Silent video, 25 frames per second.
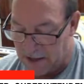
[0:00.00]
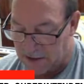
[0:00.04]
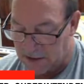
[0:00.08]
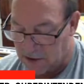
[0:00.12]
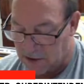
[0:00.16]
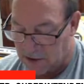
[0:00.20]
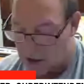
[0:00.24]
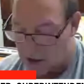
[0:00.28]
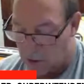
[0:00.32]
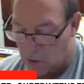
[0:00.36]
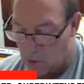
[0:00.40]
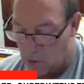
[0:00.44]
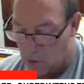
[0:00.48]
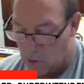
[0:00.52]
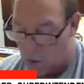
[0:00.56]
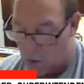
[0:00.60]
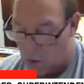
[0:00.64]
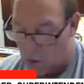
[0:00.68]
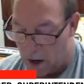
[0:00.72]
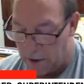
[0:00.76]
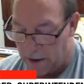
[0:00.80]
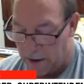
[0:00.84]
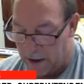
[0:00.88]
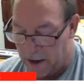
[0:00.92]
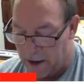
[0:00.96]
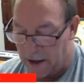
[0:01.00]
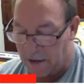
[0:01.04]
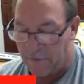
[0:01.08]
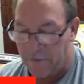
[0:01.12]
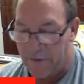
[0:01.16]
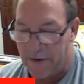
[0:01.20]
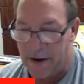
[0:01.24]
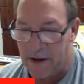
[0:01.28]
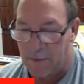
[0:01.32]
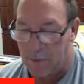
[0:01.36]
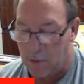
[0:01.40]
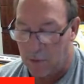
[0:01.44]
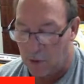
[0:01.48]
are required and
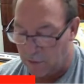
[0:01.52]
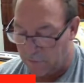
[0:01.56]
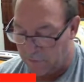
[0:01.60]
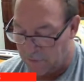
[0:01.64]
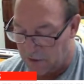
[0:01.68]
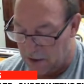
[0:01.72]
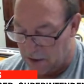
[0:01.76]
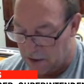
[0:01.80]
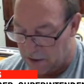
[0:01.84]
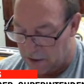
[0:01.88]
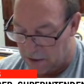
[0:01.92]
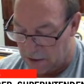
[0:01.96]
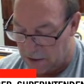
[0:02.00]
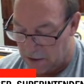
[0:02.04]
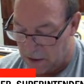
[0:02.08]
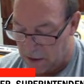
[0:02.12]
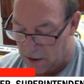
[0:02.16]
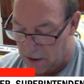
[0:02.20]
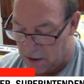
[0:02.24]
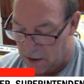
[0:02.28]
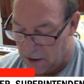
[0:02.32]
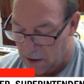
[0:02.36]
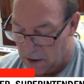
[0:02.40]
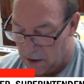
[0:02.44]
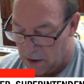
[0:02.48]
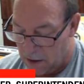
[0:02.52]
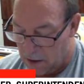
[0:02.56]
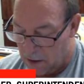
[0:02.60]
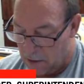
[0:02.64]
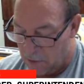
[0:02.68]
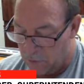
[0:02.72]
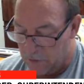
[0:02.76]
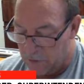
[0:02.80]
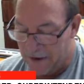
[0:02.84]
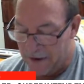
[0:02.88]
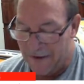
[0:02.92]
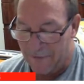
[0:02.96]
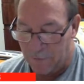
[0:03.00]
available if needed.
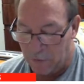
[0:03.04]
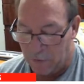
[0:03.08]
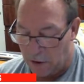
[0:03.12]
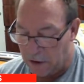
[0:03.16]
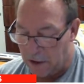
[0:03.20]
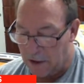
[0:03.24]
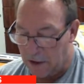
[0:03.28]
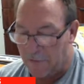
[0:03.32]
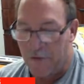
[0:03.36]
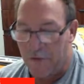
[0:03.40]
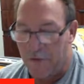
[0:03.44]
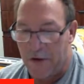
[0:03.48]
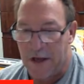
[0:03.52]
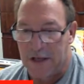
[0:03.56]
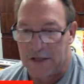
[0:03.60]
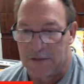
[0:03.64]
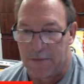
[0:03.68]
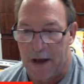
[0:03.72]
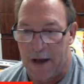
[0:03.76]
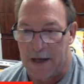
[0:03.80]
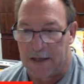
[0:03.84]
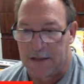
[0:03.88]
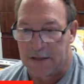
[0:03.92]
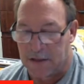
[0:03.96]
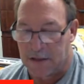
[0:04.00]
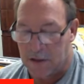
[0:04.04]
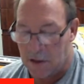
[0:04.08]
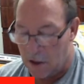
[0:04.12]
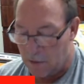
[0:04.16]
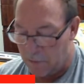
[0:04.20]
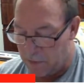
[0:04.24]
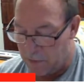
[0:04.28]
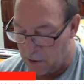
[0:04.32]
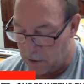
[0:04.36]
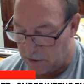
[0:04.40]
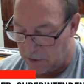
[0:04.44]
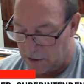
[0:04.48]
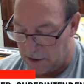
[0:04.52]
We have plenty of face masks in our
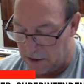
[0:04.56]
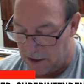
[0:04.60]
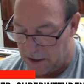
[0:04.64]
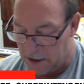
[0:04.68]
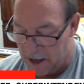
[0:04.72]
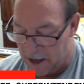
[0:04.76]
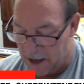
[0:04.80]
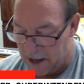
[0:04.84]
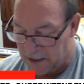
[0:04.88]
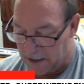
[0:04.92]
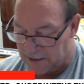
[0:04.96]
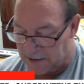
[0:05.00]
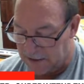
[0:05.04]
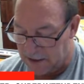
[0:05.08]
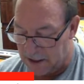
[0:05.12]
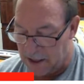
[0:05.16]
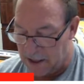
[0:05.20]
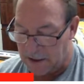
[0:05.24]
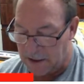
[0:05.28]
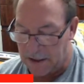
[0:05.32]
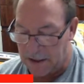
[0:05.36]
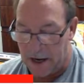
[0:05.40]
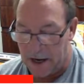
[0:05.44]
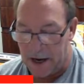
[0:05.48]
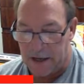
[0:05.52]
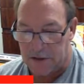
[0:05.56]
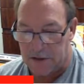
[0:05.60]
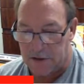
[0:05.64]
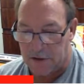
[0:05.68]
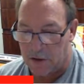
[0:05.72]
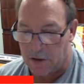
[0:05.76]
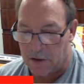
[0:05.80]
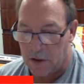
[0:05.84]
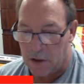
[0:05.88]
building and hand sanitizer,